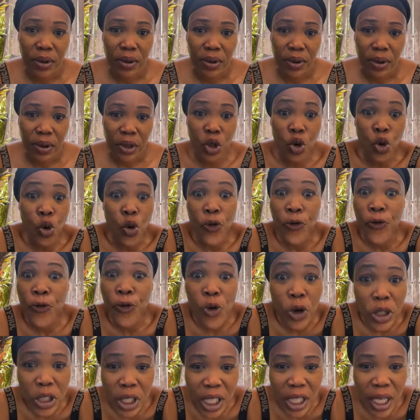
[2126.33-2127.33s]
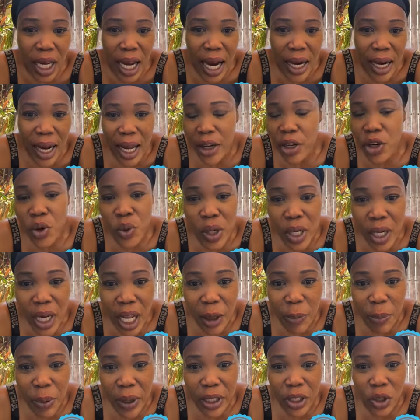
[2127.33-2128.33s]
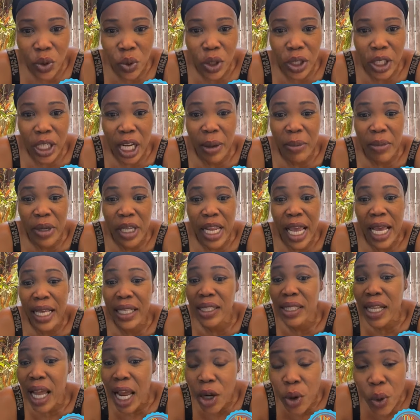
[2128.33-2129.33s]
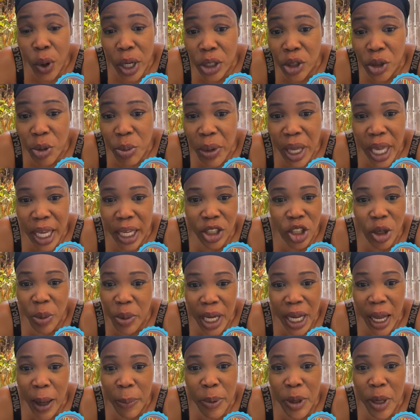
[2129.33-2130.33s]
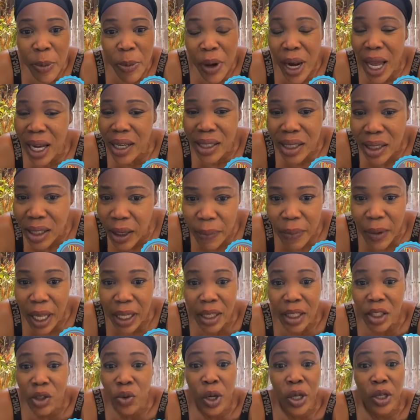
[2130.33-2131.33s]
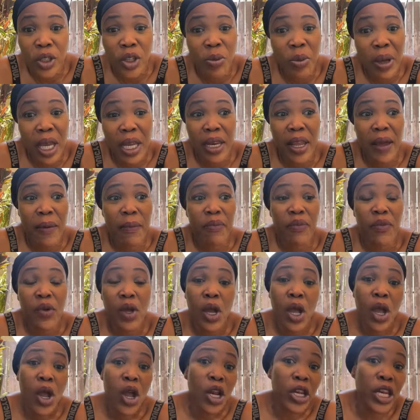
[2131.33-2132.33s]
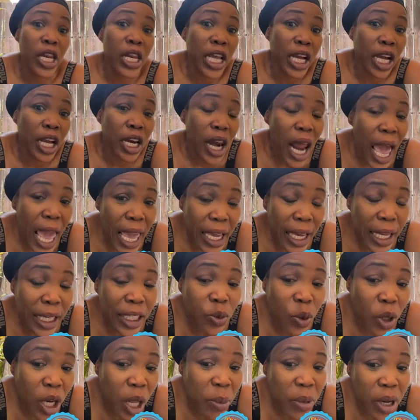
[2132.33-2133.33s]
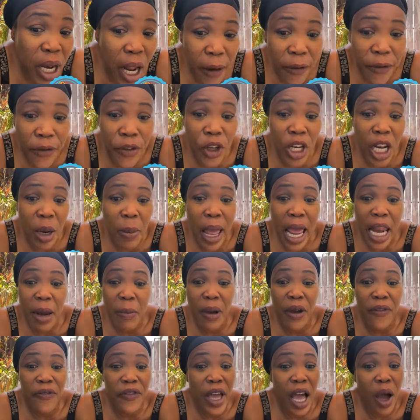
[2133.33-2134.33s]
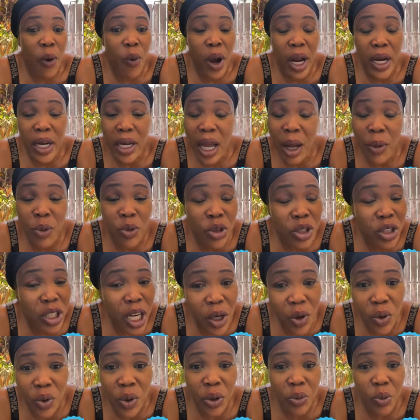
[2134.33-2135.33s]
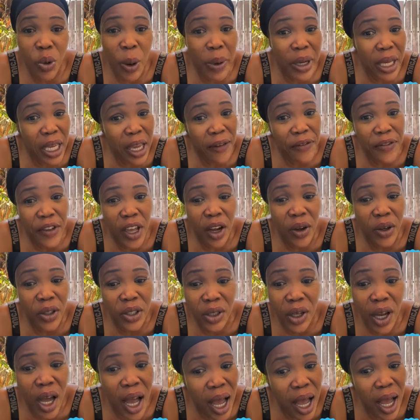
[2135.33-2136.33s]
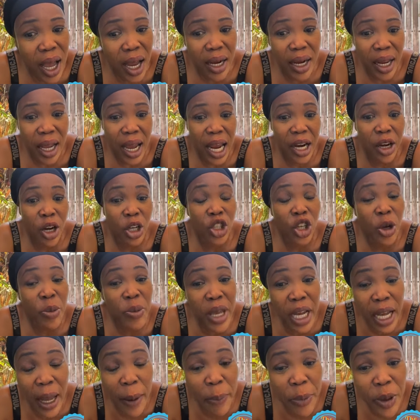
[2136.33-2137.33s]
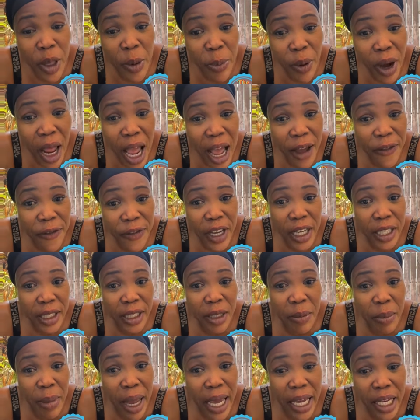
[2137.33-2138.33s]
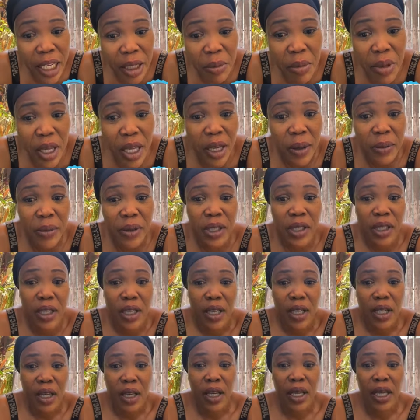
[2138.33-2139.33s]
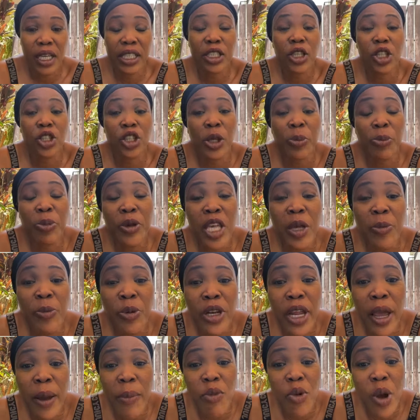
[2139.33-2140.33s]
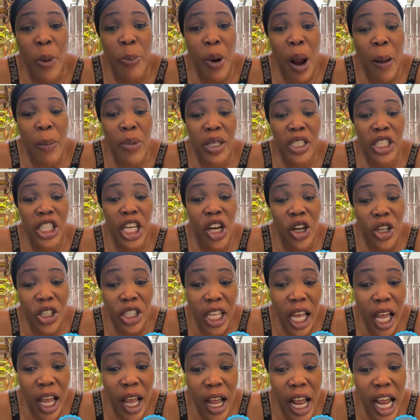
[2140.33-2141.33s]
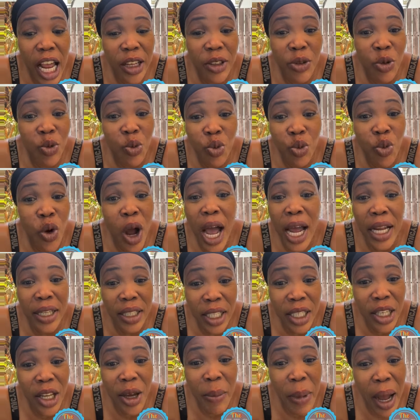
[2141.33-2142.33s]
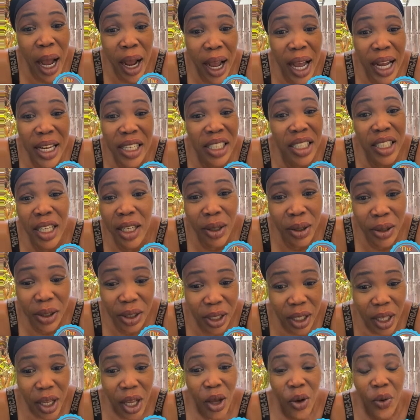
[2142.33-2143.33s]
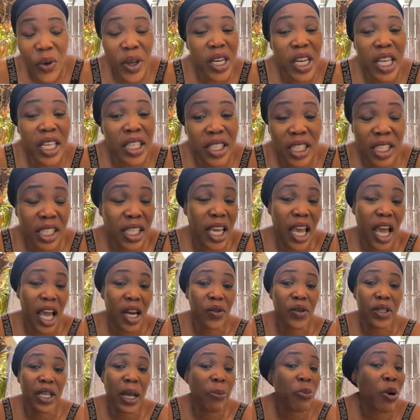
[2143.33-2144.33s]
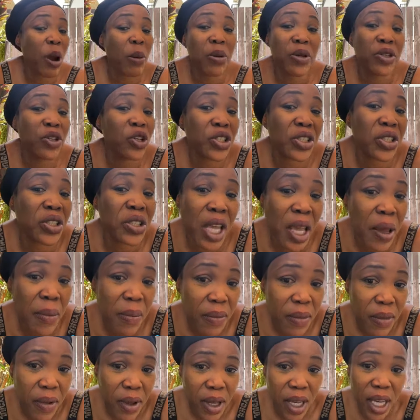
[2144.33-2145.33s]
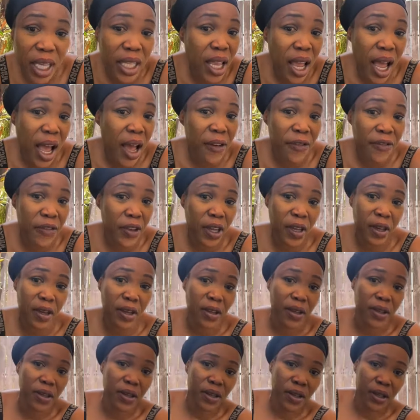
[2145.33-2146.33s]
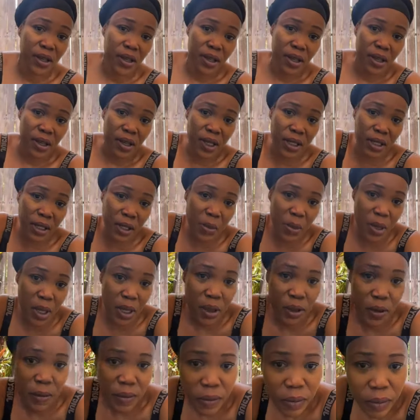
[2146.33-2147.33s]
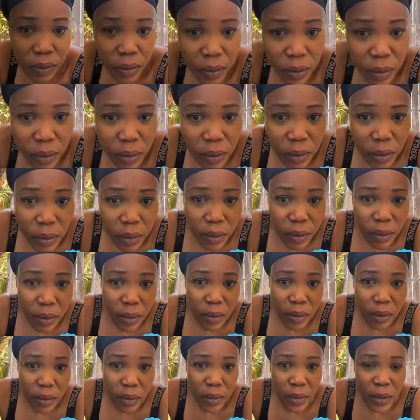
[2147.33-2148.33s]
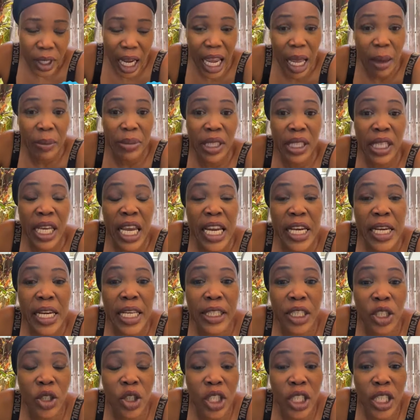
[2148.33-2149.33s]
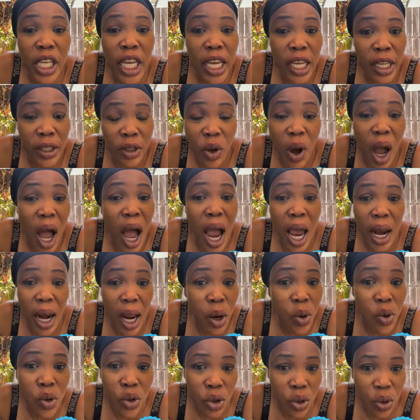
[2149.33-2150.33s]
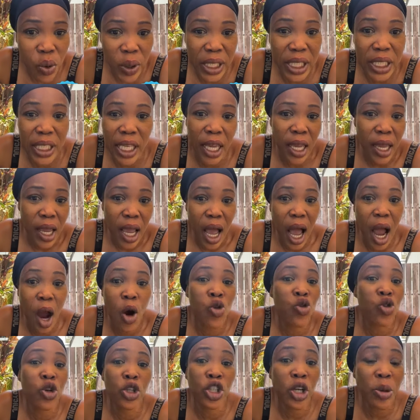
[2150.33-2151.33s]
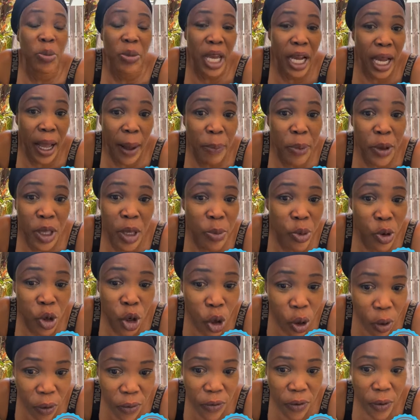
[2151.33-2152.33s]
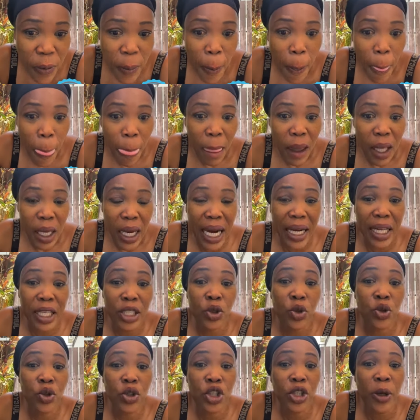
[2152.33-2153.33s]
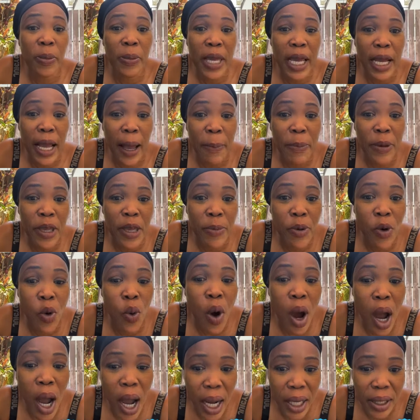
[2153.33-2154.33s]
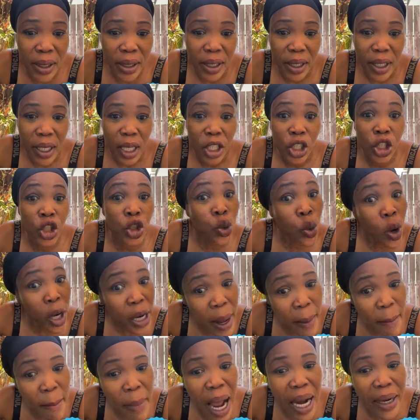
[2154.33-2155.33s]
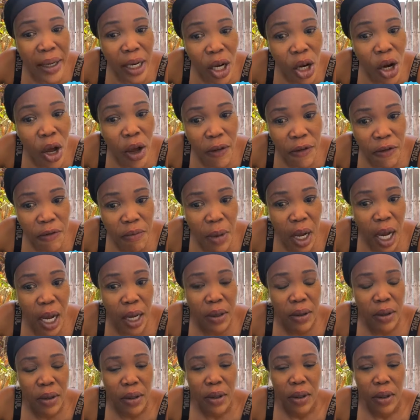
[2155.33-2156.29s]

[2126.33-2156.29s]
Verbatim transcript: You forcing on and doing that on social media is not going to make Jamaica people accept that. It's going to make them the little likings with them. They don't feel them like mafia wonder. January, but mafia fear go so hard. And the Jamaica people are affected by it, babes. It's just the people them were probably jealous are wanting your back and jealous when they see you. It's probably just them. It a affect. You see me? I am saying this to say to all I uno we say I uno Jamaica people love and is uno Jamaica people want. Show them back the love, man.